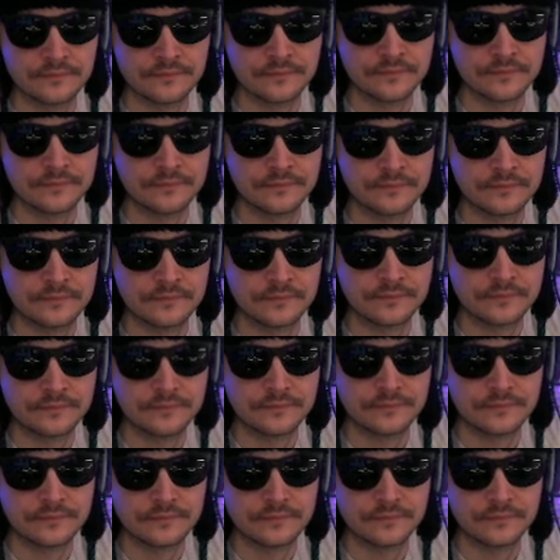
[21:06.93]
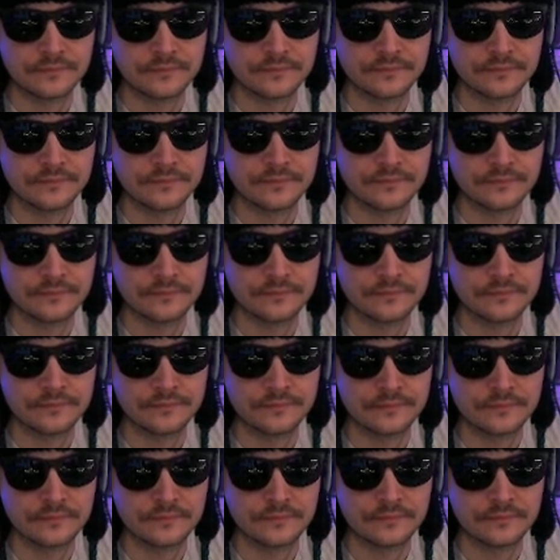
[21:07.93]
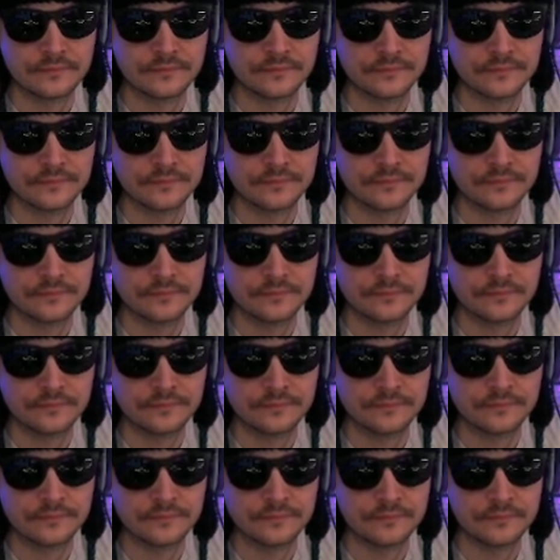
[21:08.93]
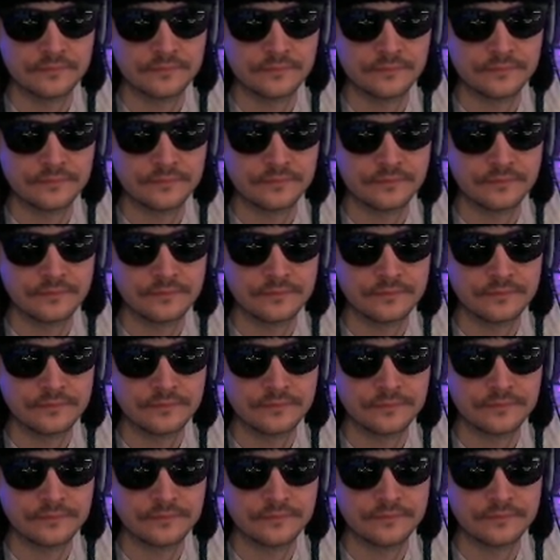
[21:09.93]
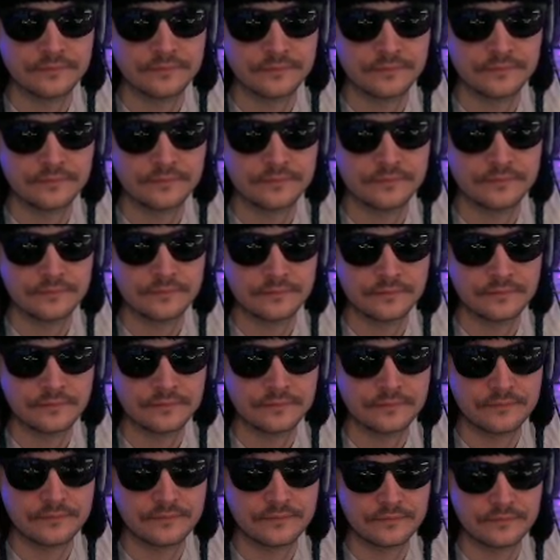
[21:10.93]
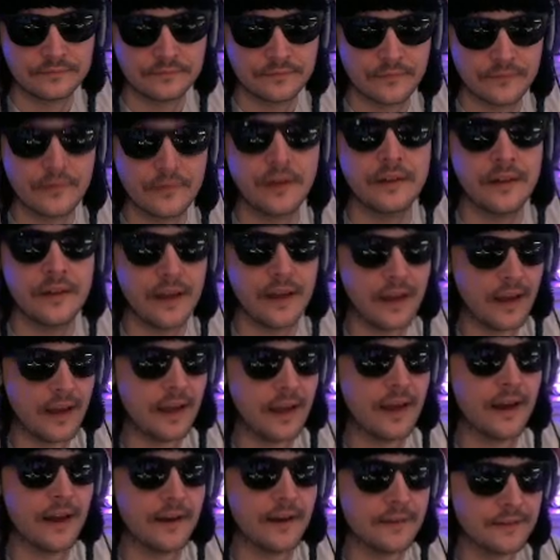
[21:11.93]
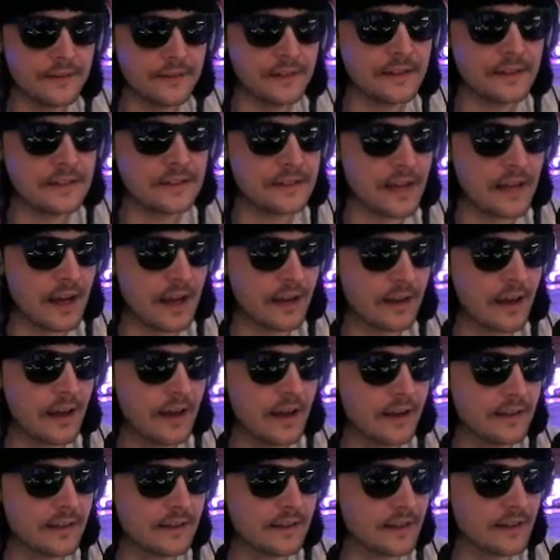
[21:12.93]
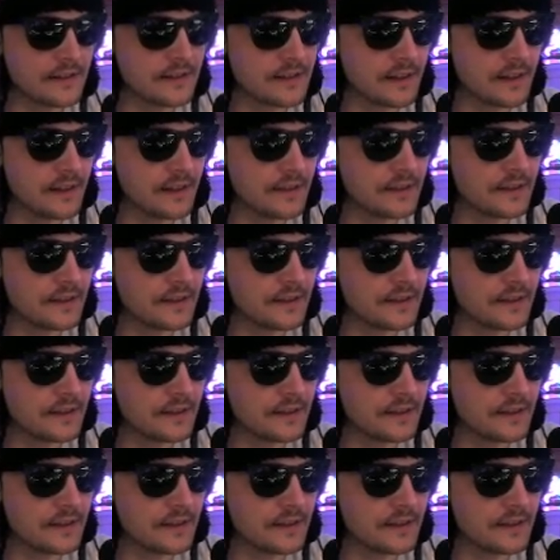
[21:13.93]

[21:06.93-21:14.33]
(not speaking)